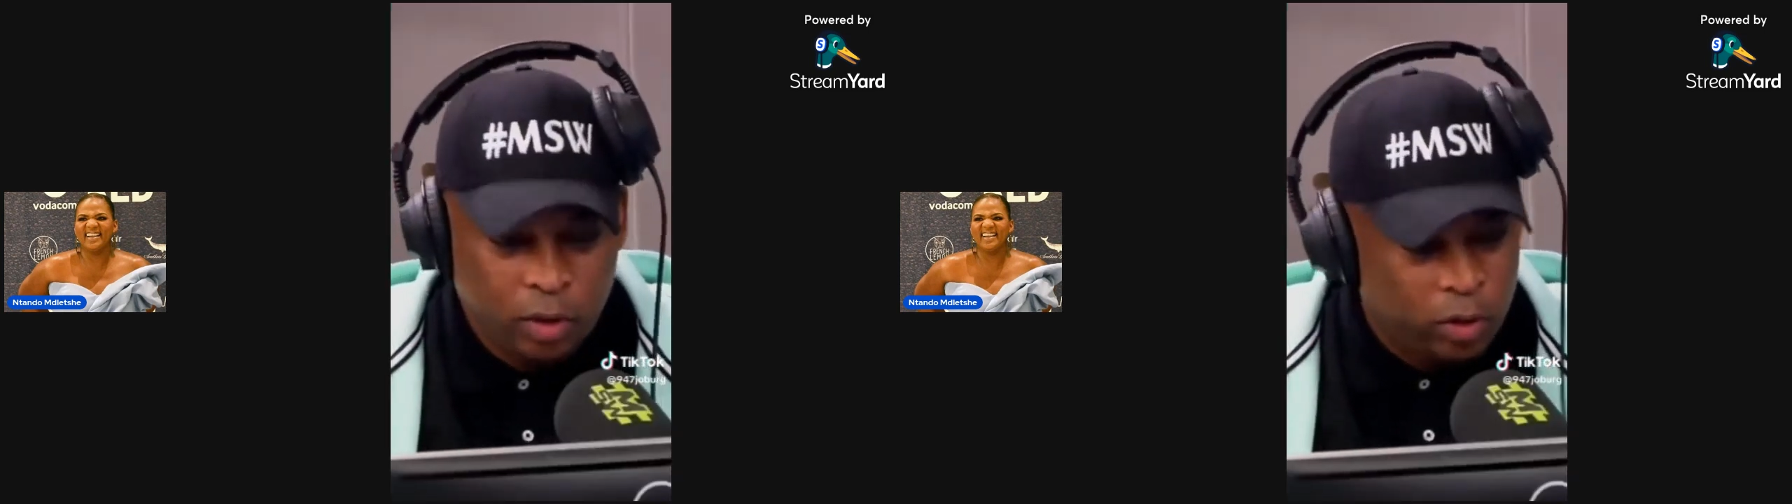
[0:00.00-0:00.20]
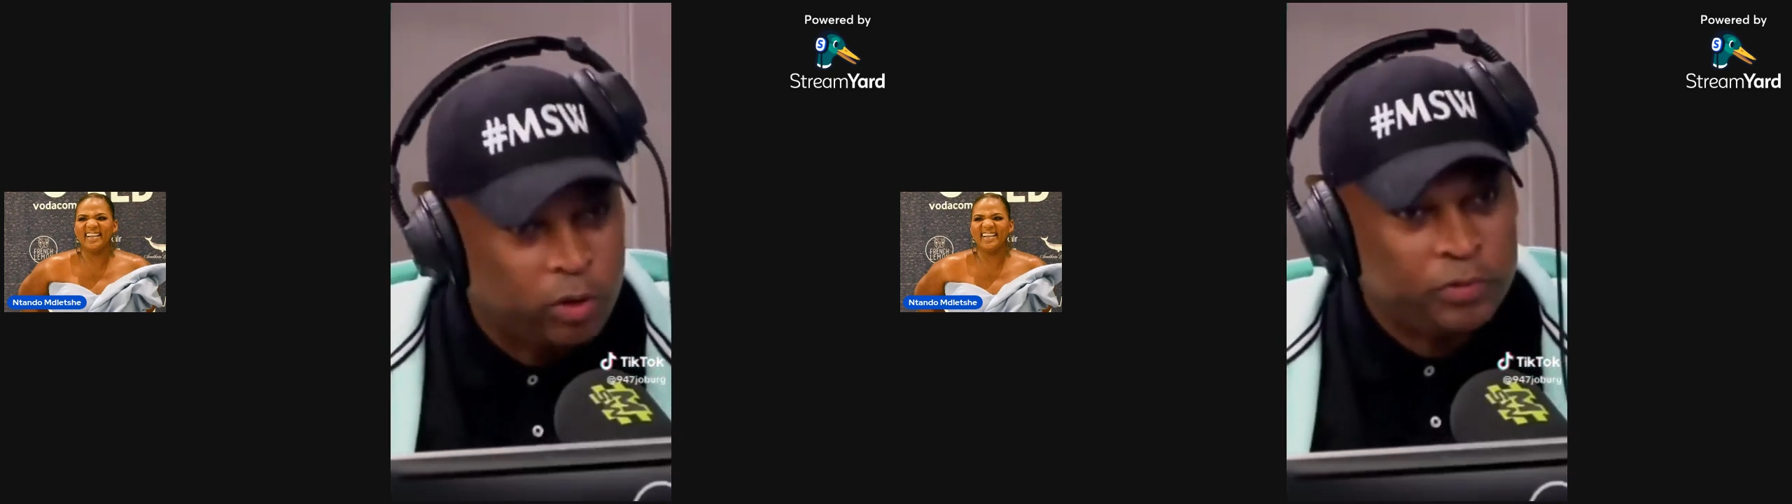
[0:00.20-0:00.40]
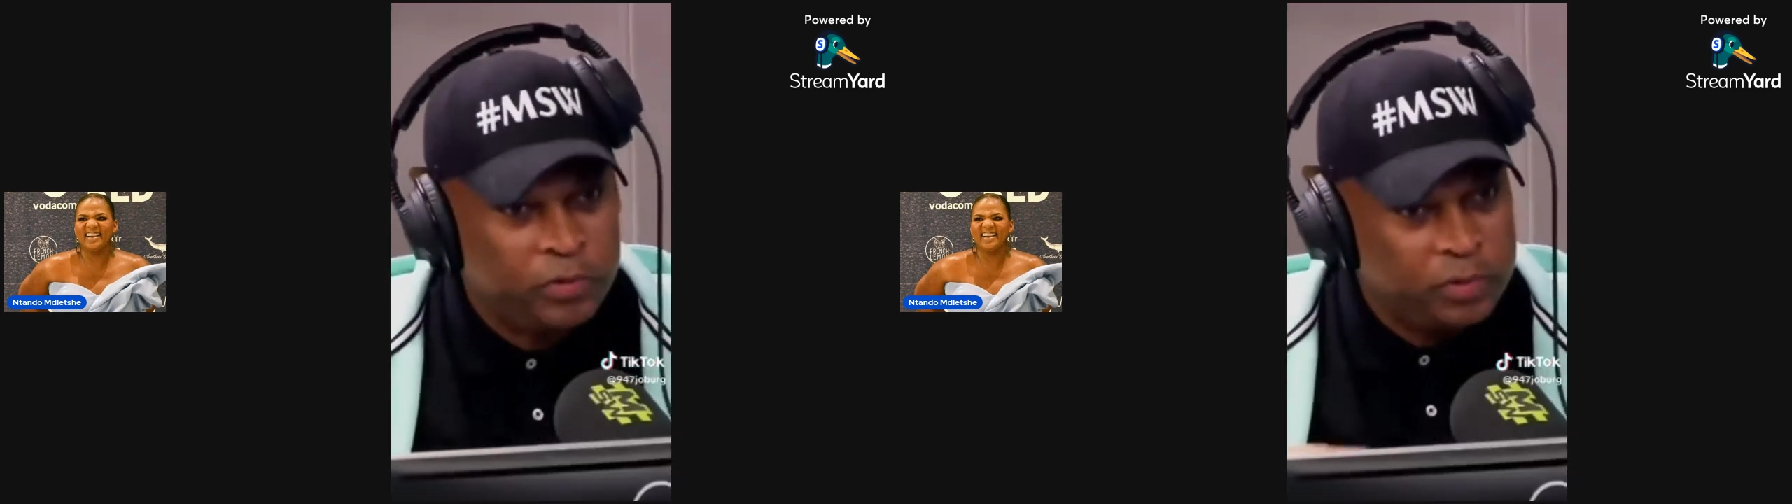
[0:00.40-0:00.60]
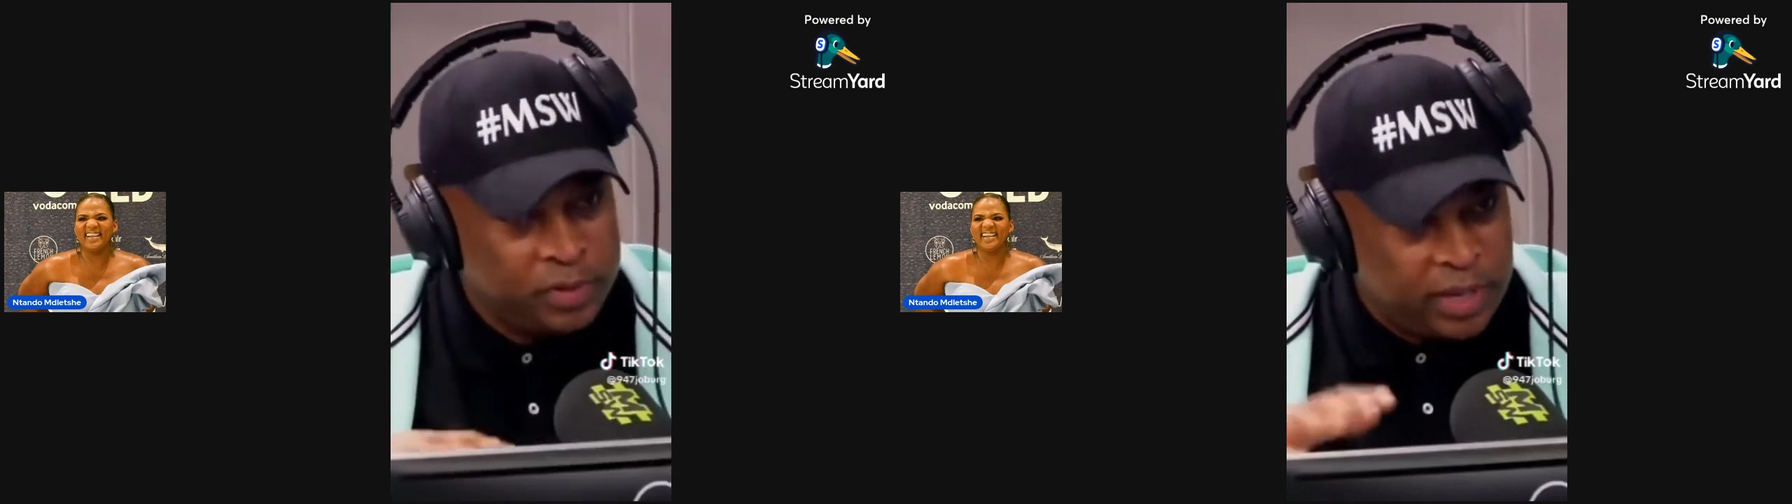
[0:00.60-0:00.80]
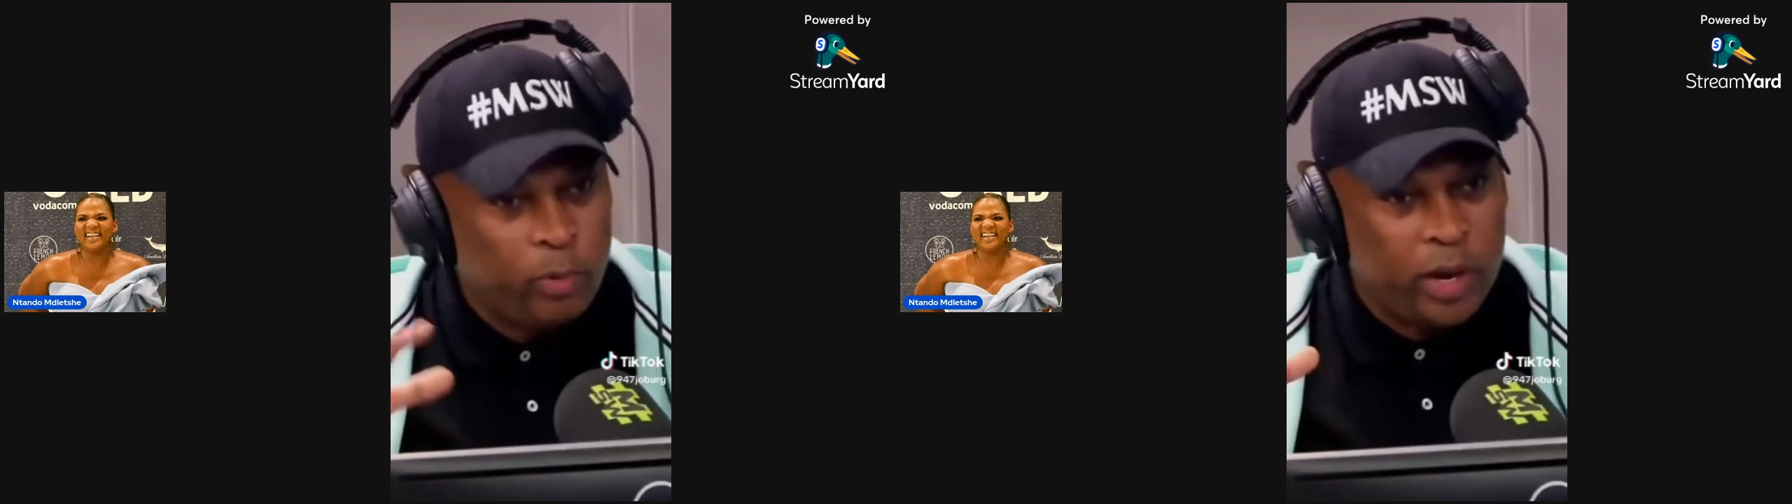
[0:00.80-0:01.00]
off
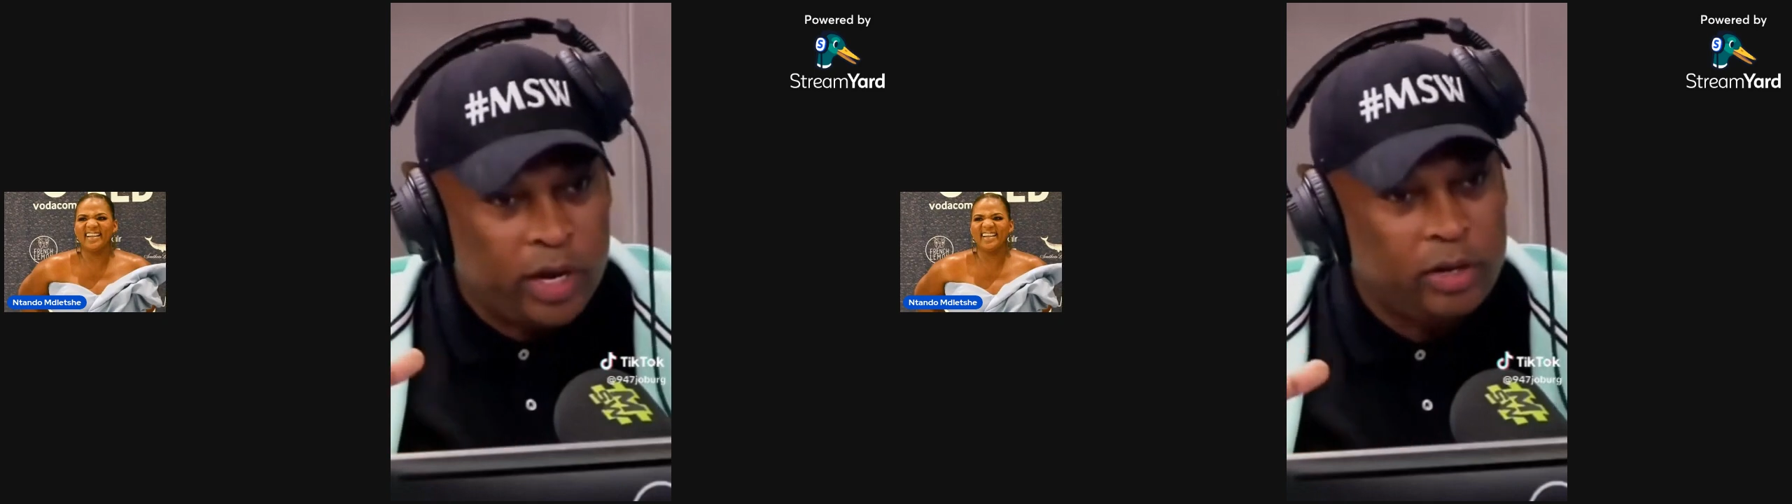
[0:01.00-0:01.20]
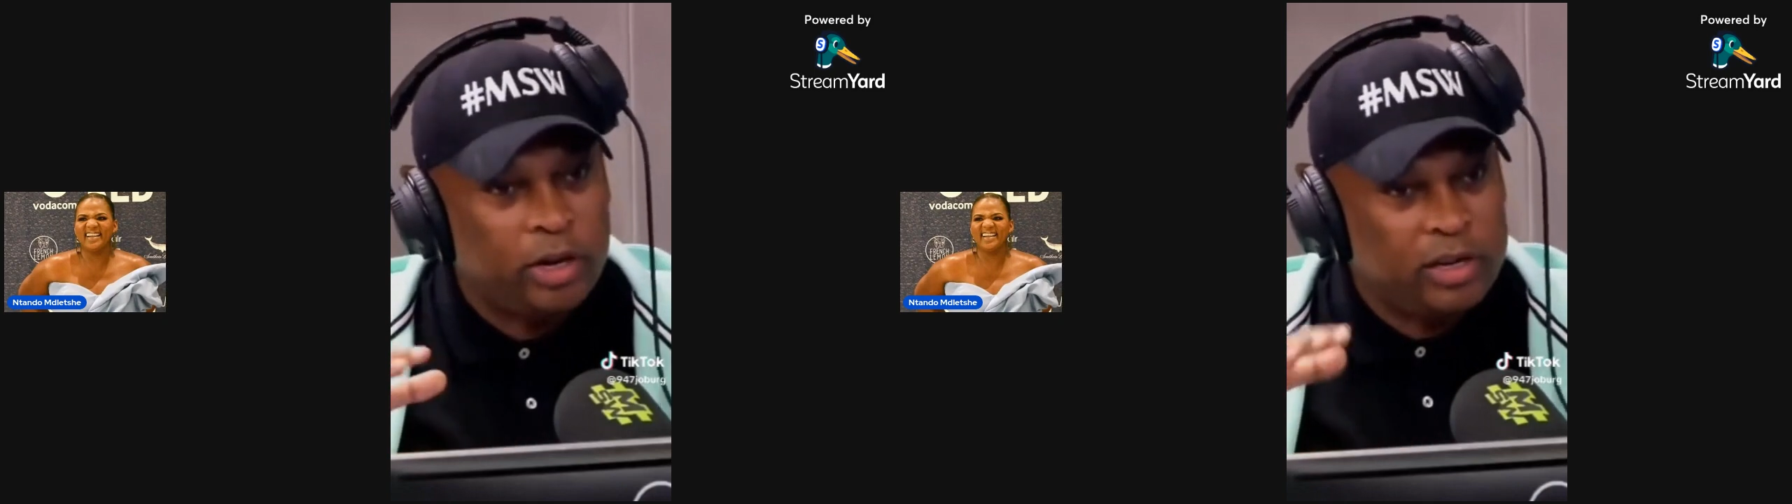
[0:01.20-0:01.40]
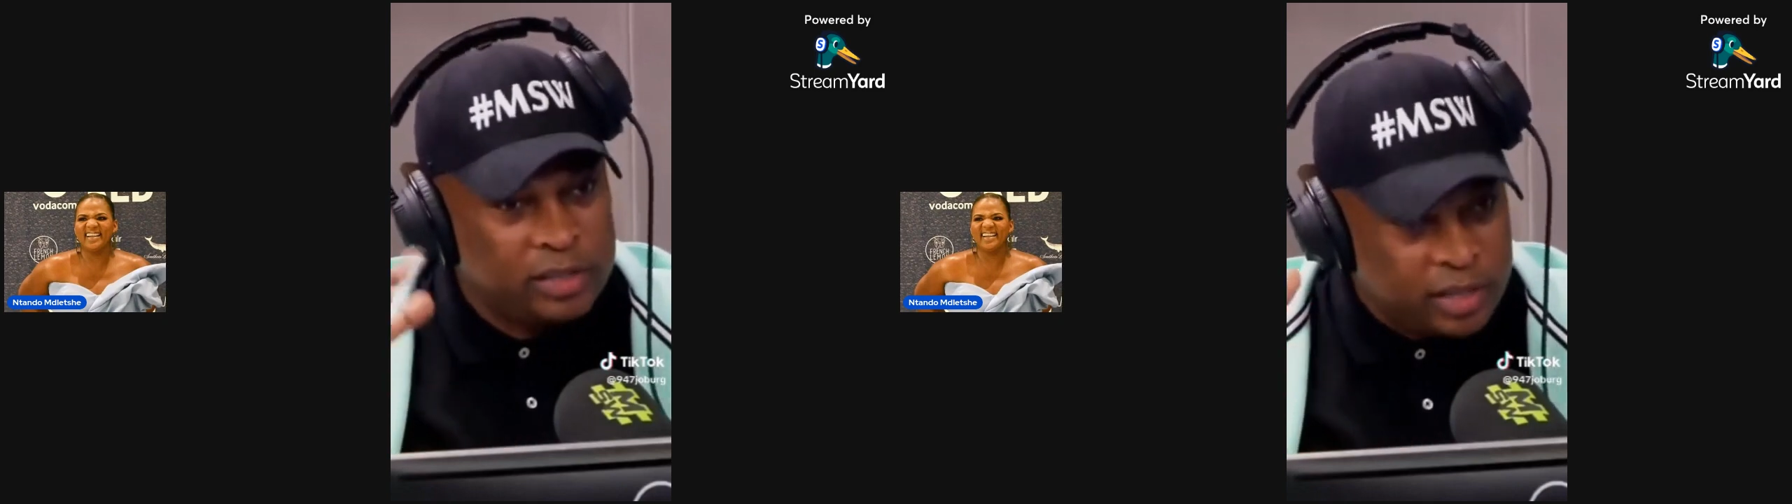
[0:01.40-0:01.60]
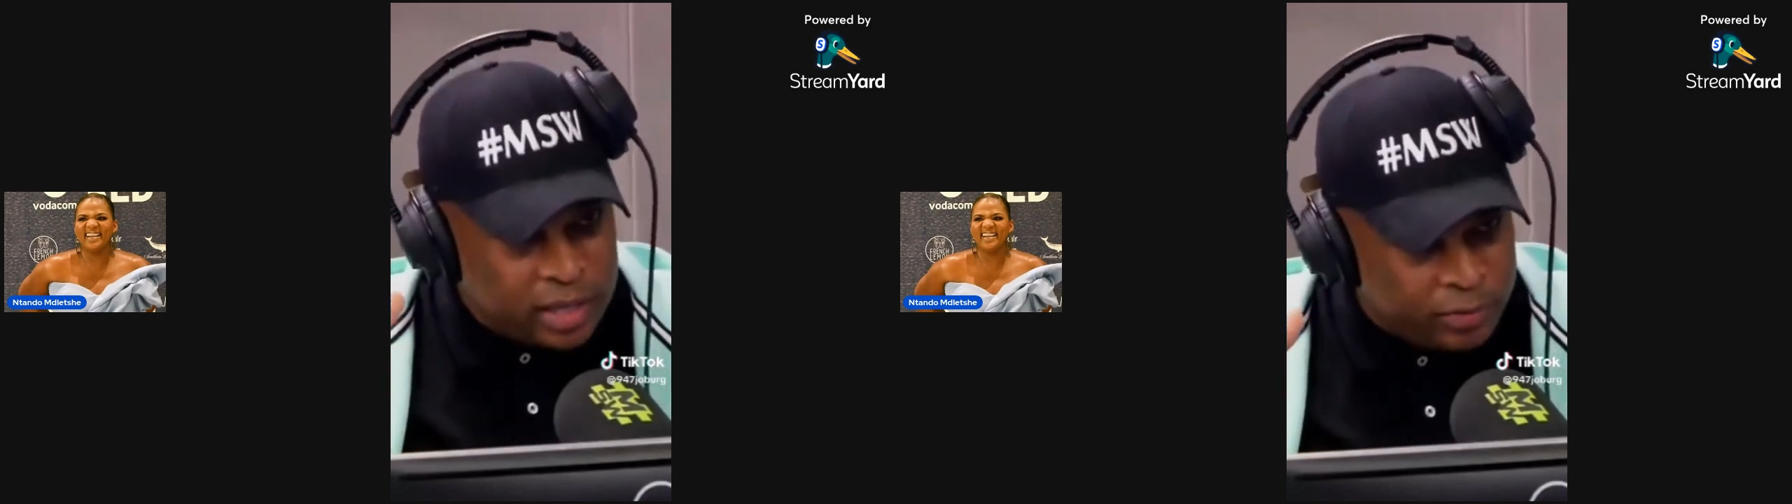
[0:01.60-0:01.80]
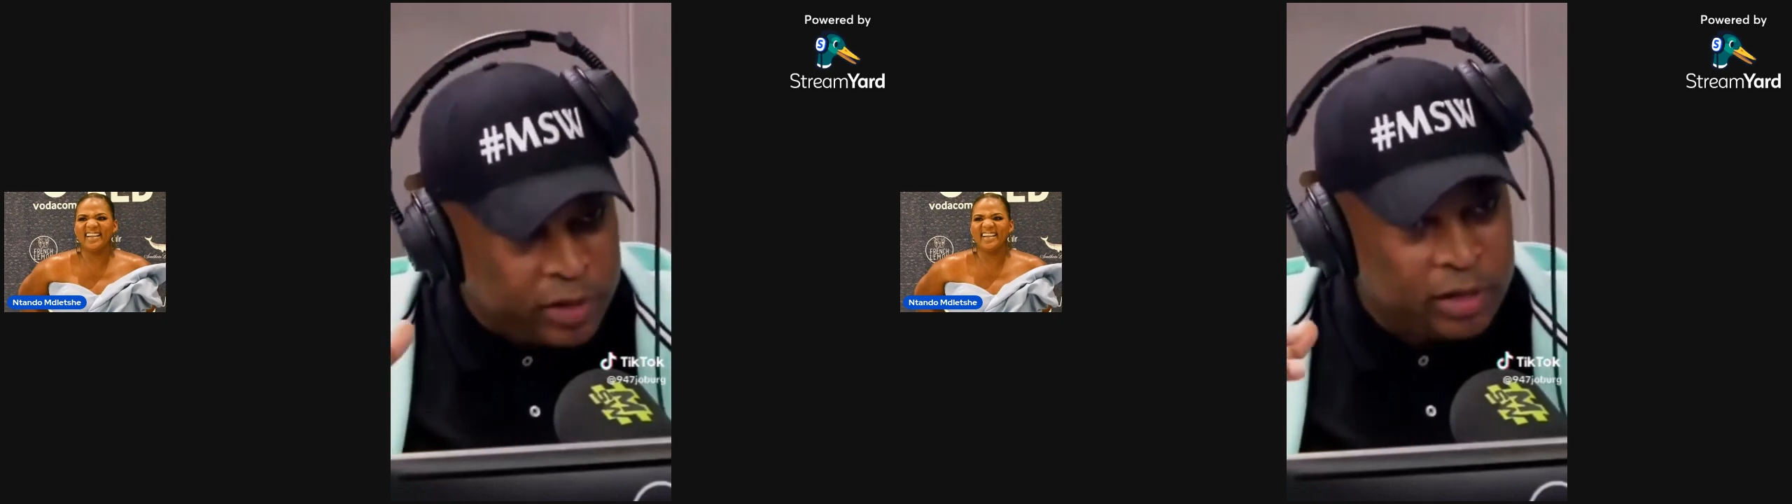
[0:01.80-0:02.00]
somewhere, not in South
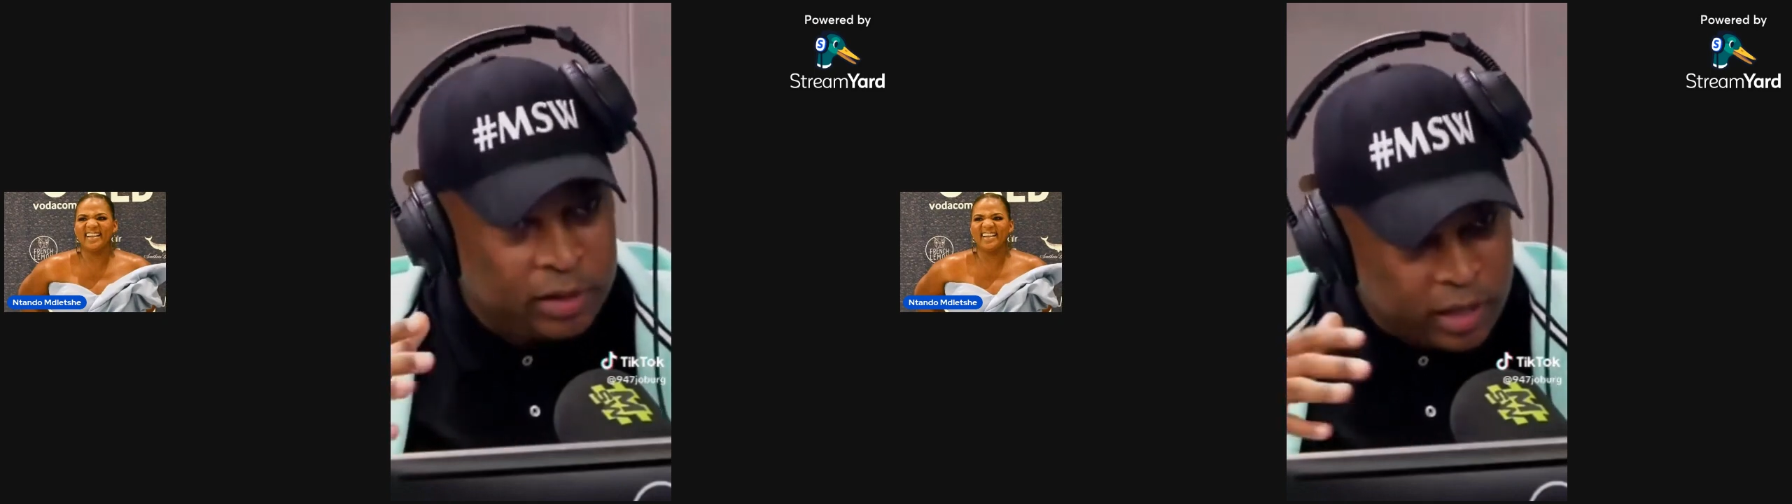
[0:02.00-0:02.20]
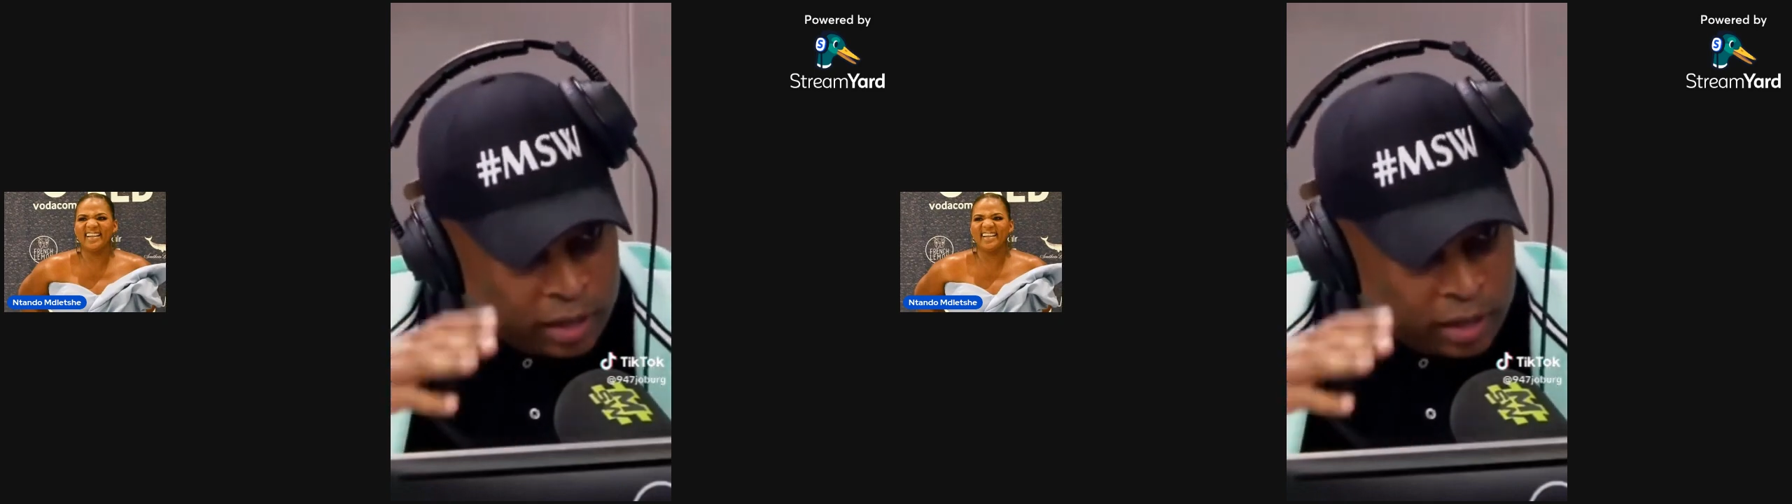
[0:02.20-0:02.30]
Africa,